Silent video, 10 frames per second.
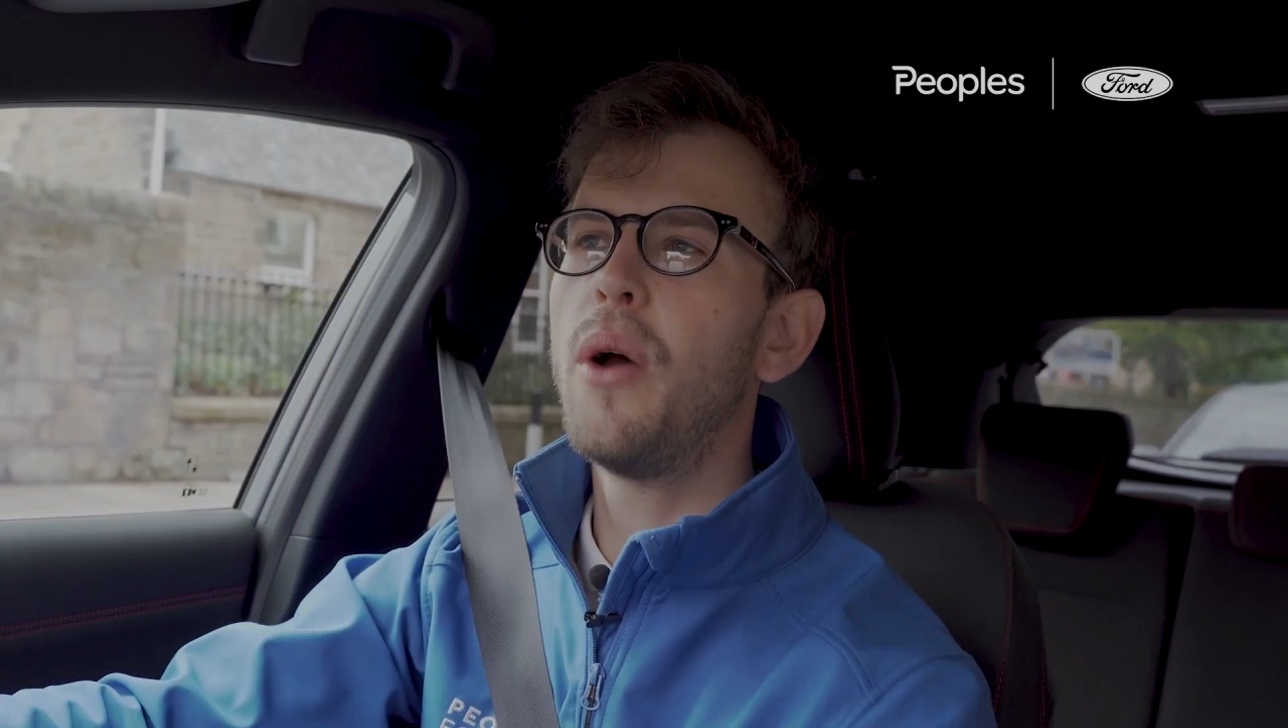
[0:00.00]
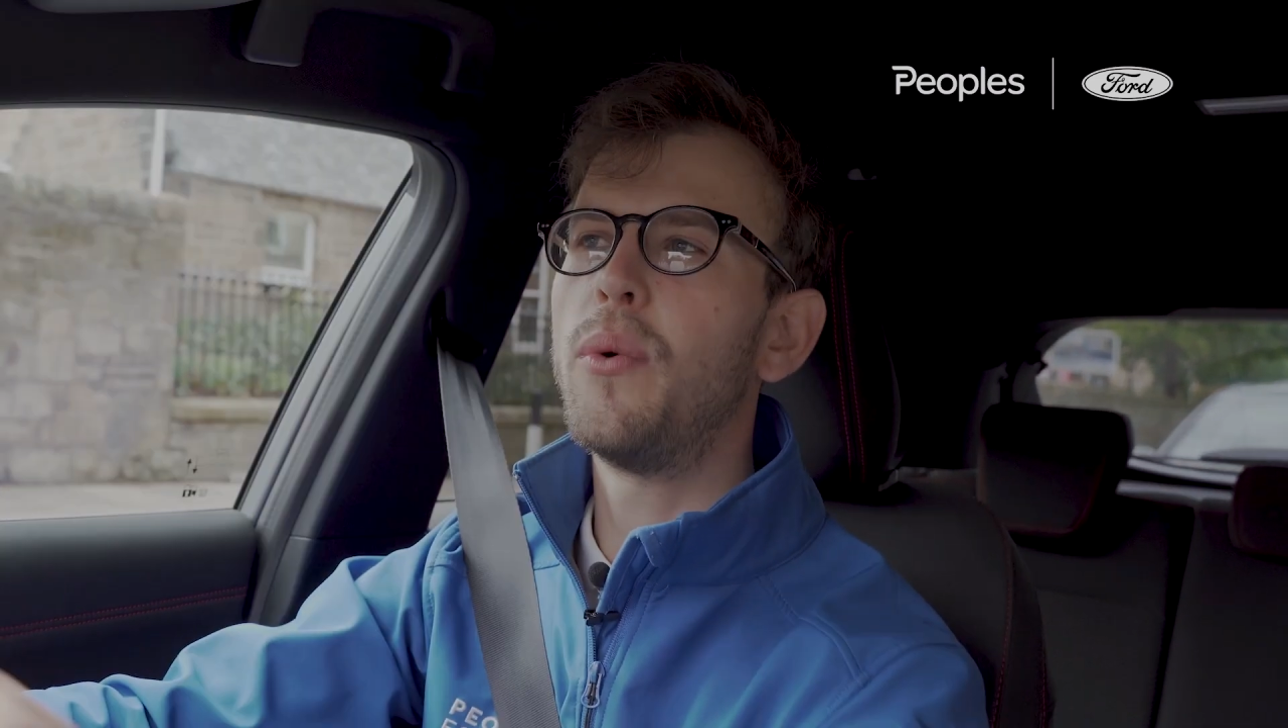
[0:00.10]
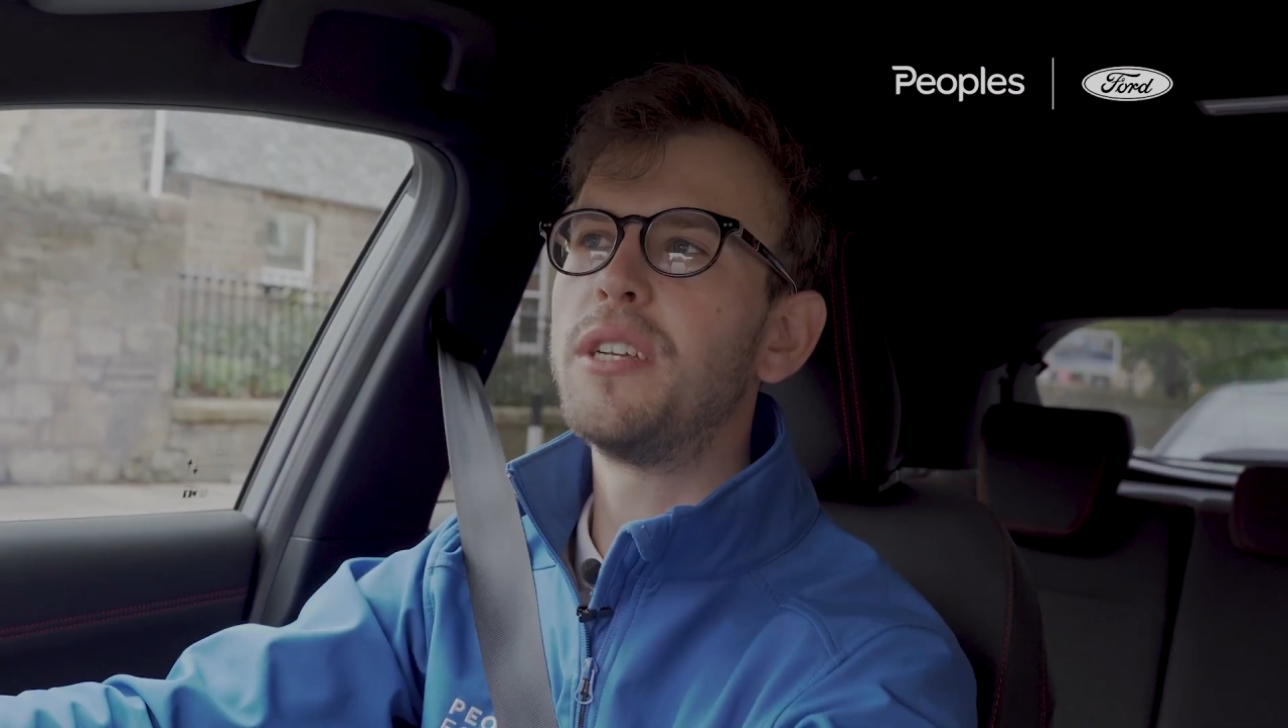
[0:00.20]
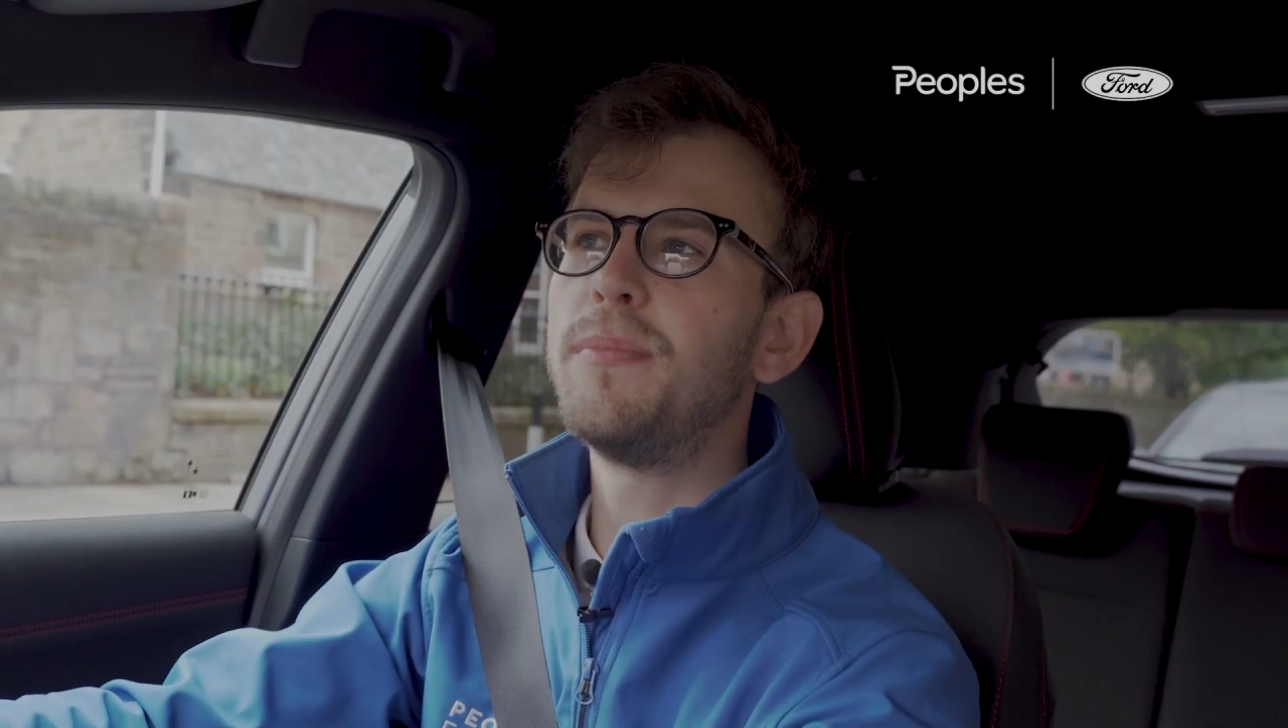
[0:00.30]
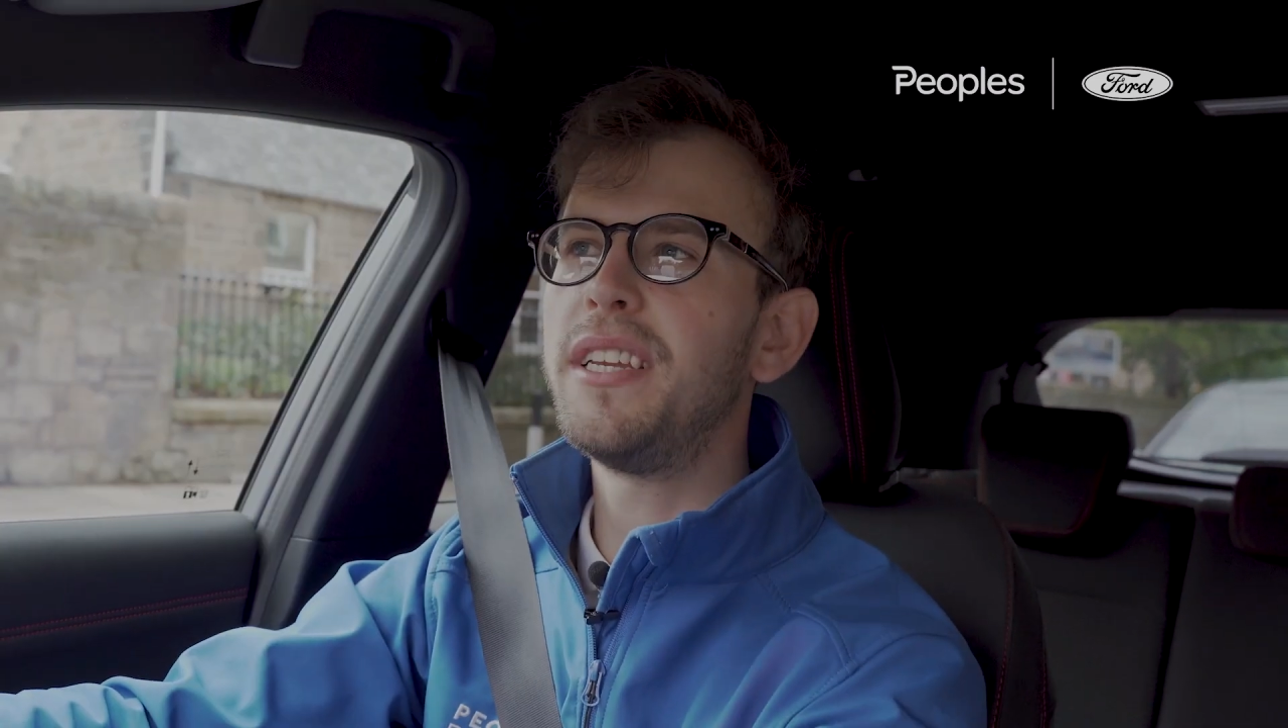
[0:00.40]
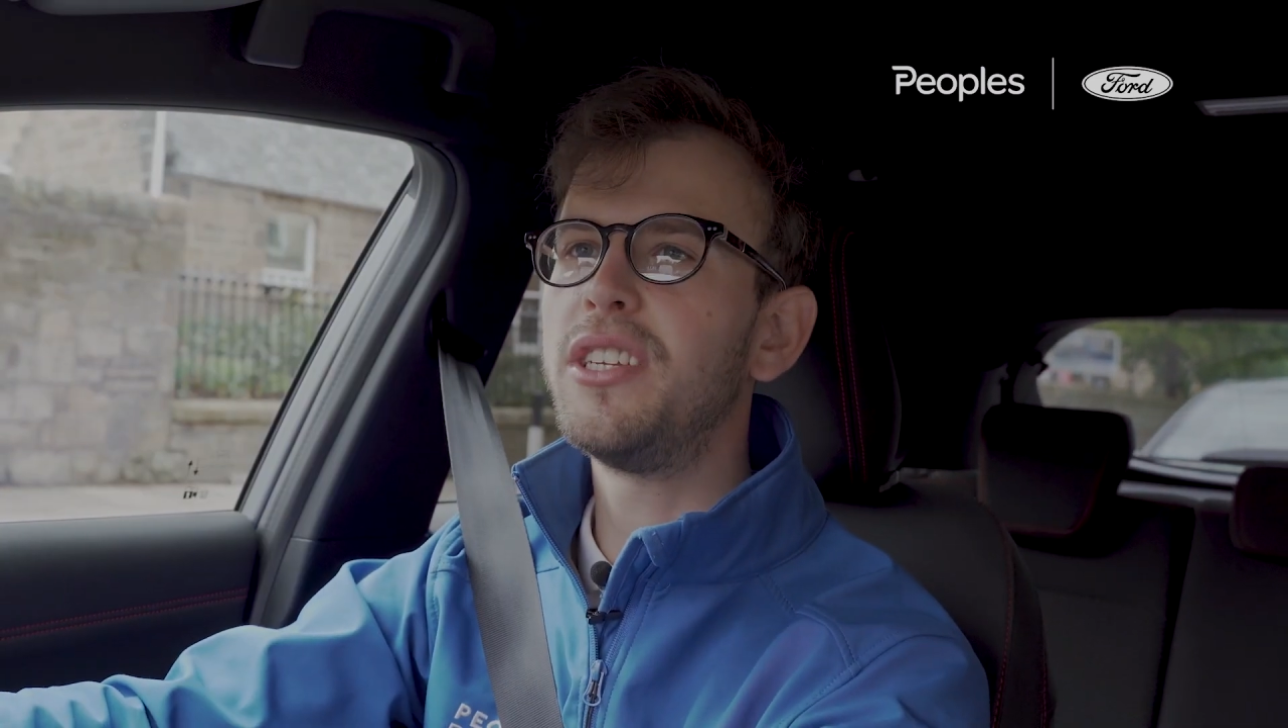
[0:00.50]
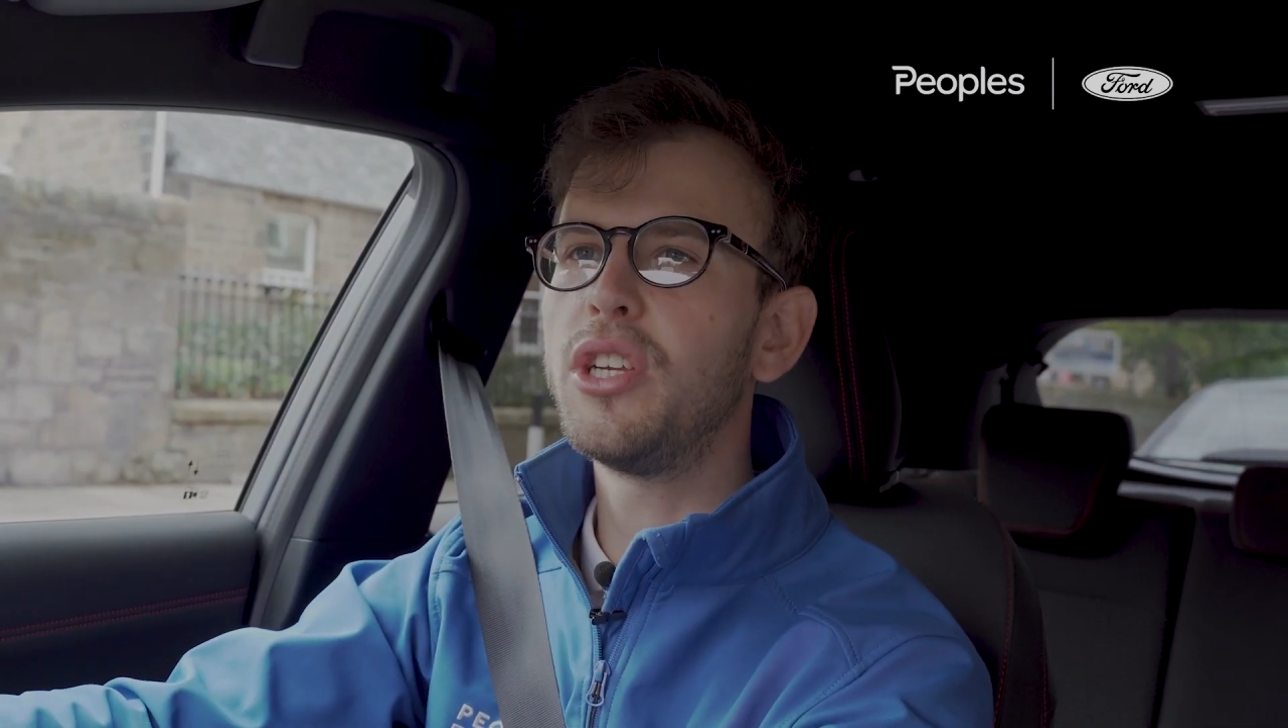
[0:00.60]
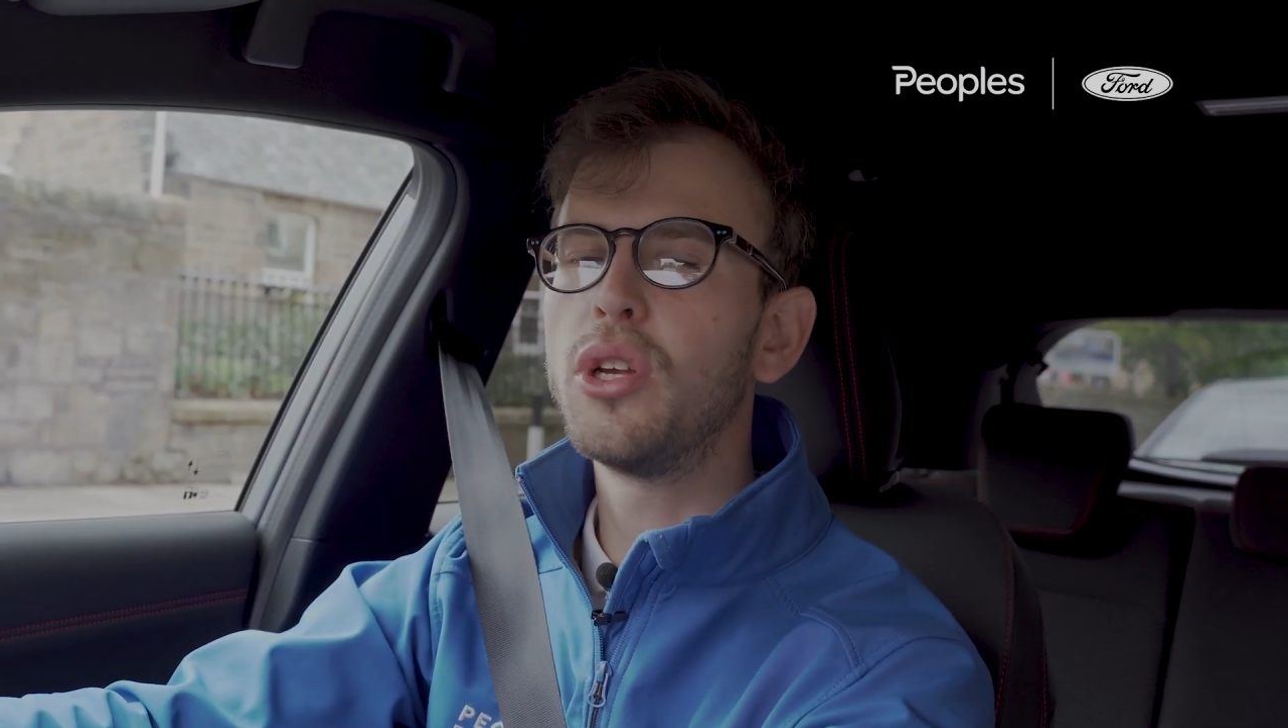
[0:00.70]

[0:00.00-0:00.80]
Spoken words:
which means